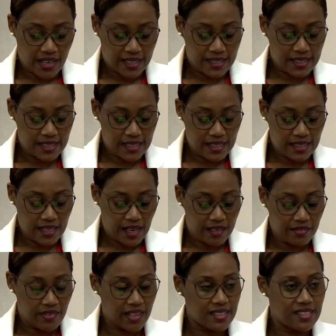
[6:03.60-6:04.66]
vaccine
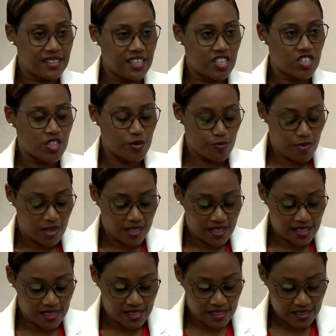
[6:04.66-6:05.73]
and vaccination
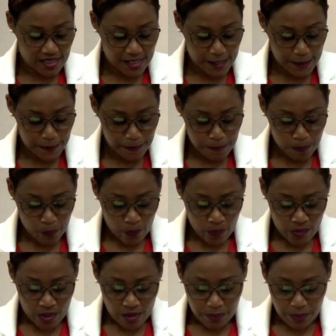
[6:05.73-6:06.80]
processes,
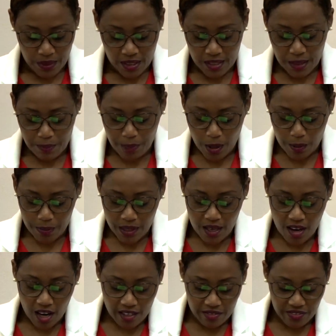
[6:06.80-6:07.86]
building public
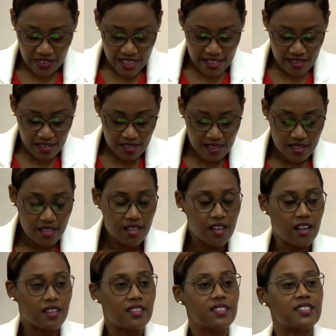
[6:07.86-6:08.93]
confidence
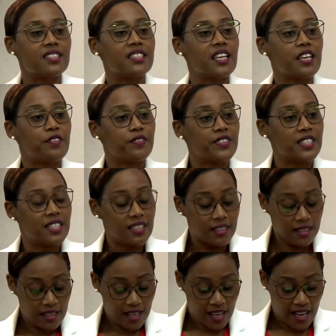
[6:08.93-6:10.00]
on the safety
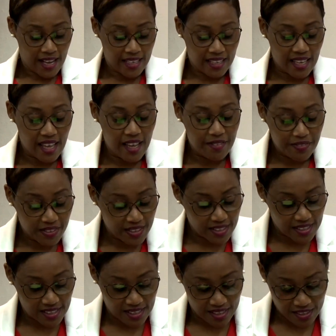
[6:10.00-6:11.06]
and the
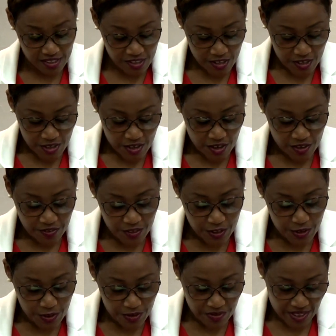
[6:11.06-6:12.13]
efficacy of the
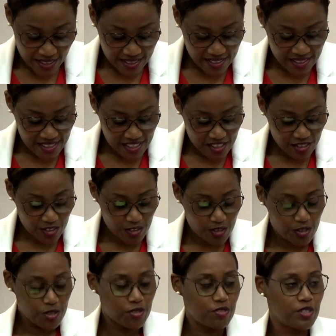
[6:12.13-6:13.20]
new vaccine
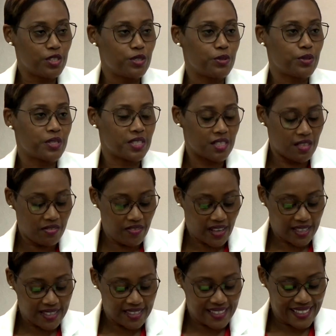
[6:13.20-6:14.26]
to reduce
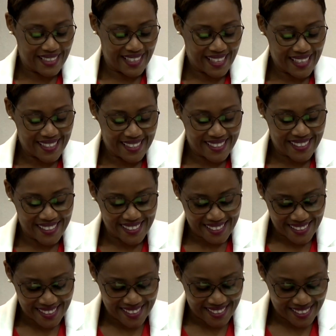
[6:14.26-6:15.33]
vaccine
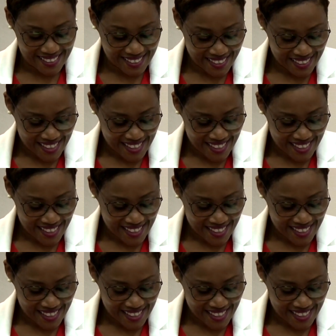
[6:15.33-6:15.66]
hesitancy,